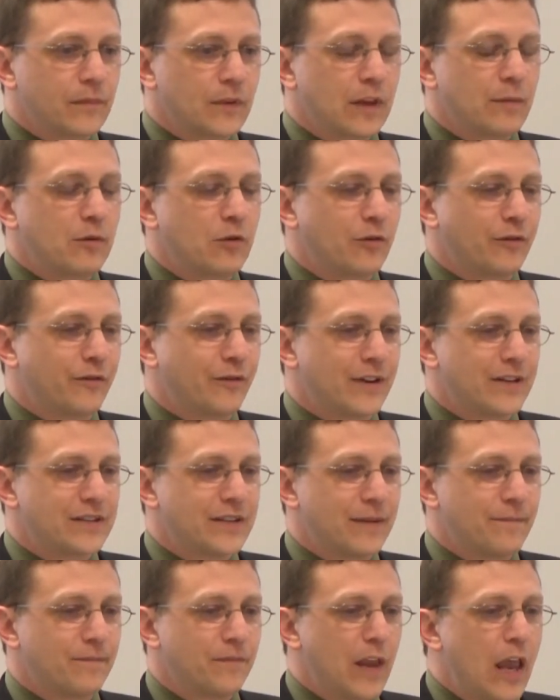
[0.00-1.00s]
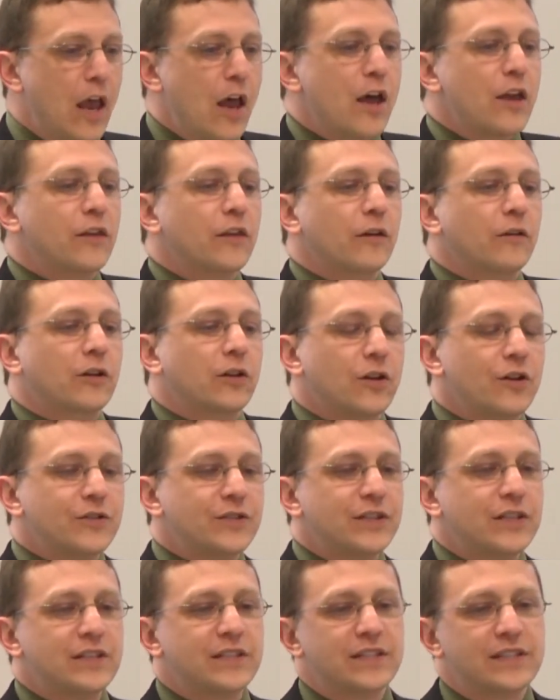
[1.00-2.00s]
let me rephrase that. The
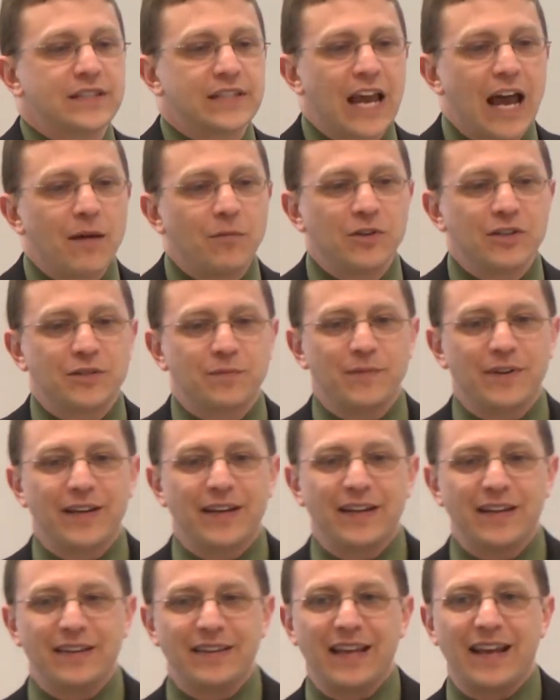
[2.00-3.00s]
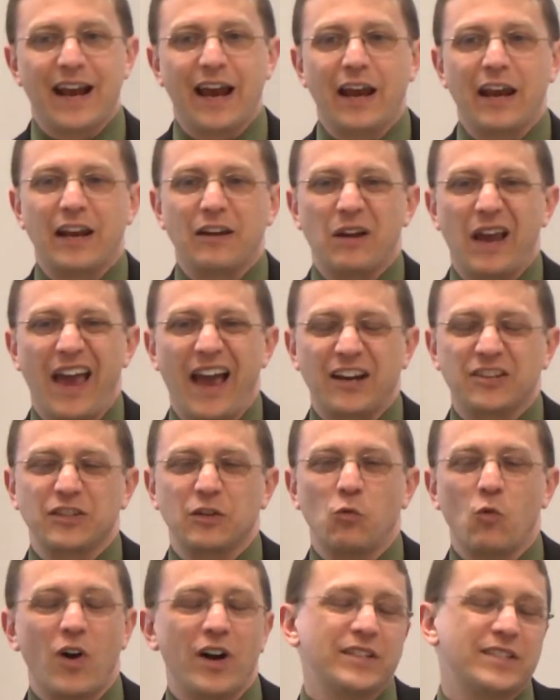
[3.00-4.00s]
closest establishment that I
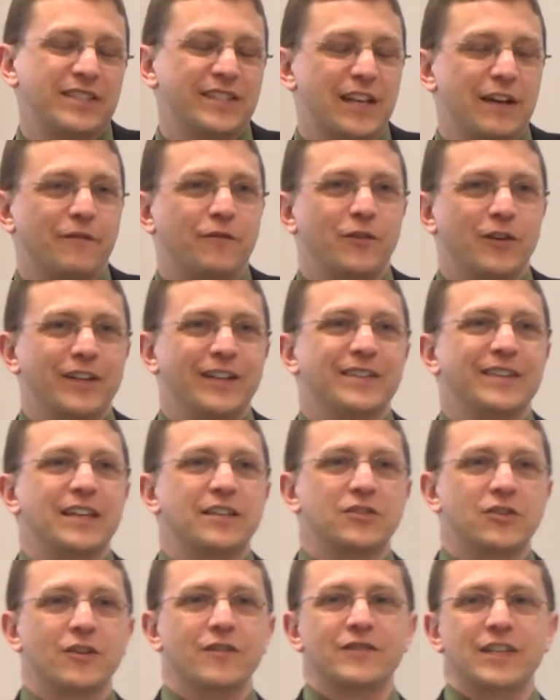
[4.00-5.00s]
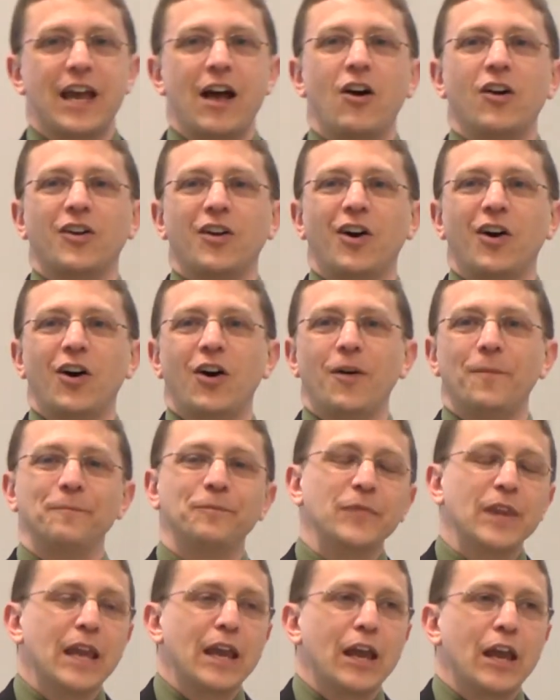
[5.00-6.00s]
actually want to step foot in that serves alcohol
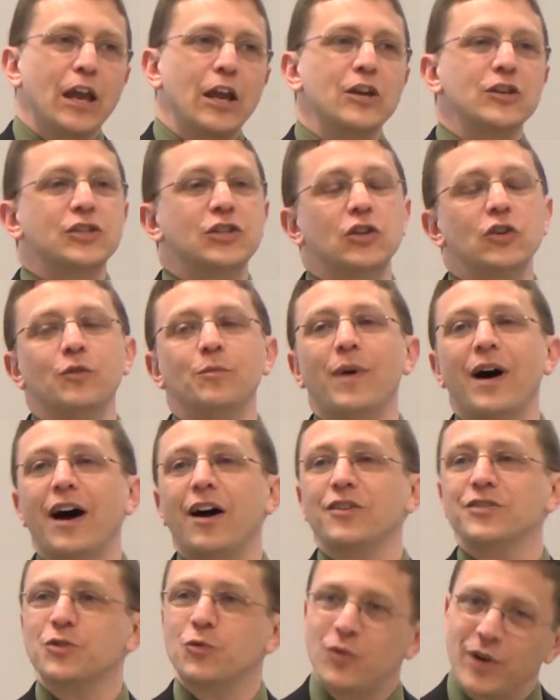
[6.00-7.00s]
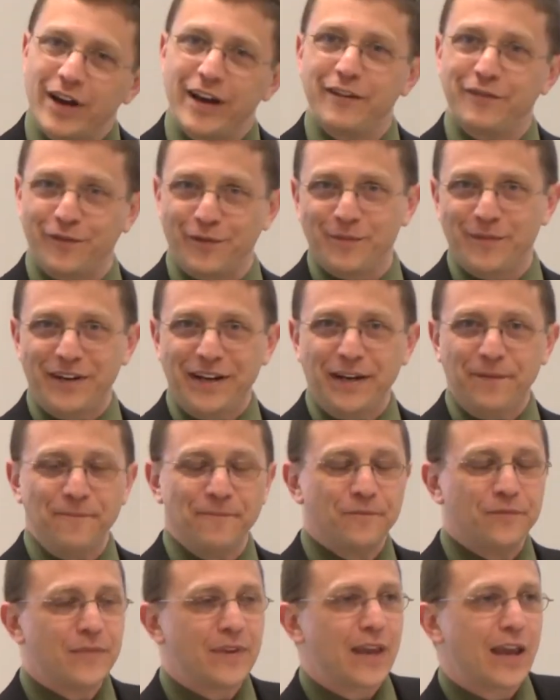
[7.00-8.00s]
is two miles away from me.
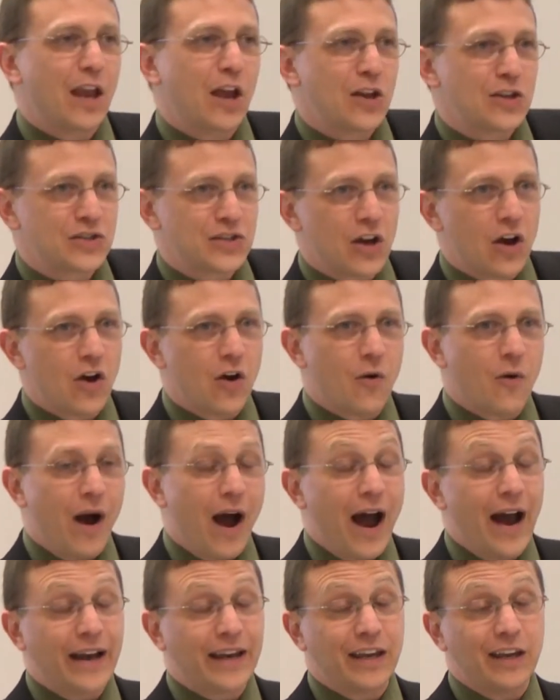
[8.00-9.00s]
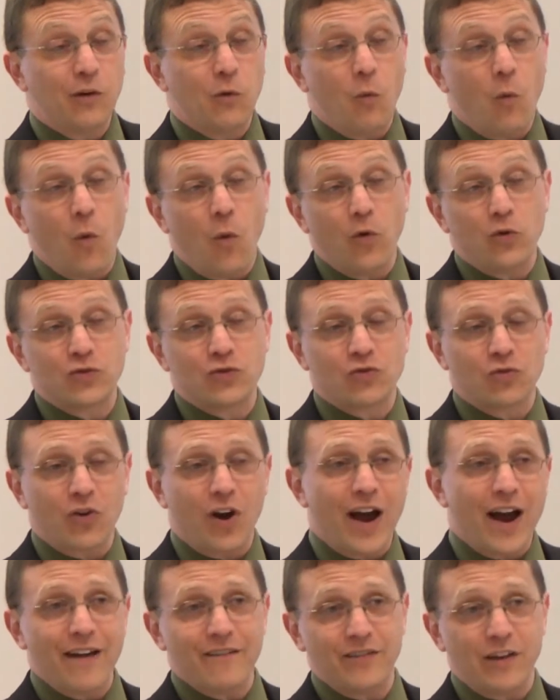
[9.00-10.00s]
So I could
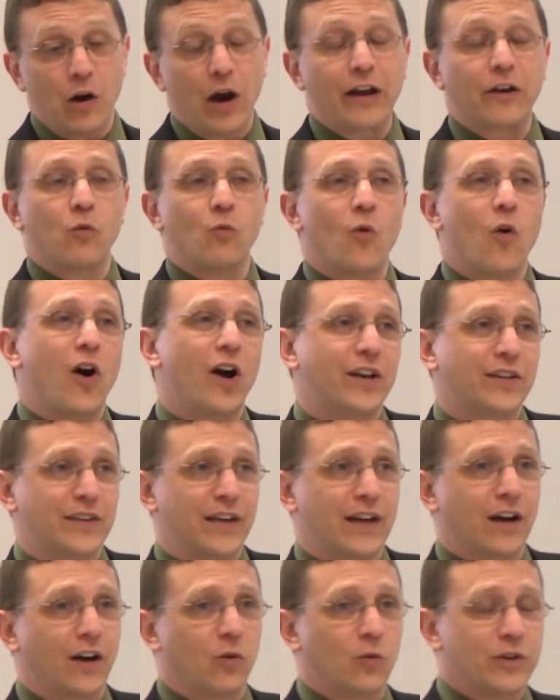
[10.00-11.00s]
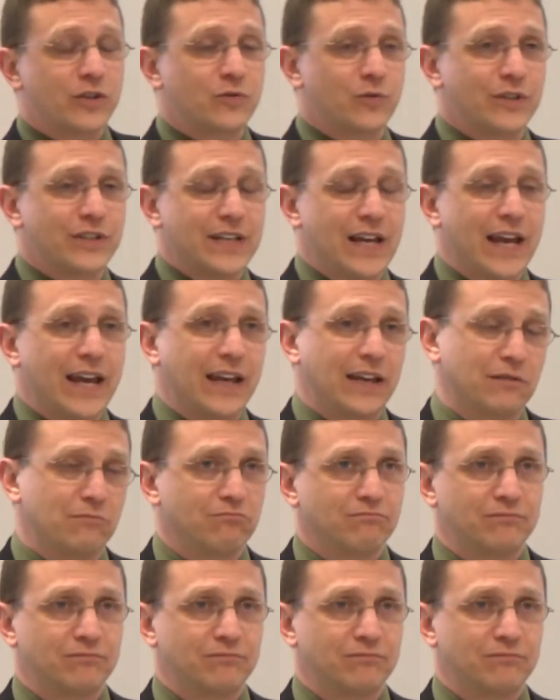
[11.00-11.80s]
drive, I can walk there, which would take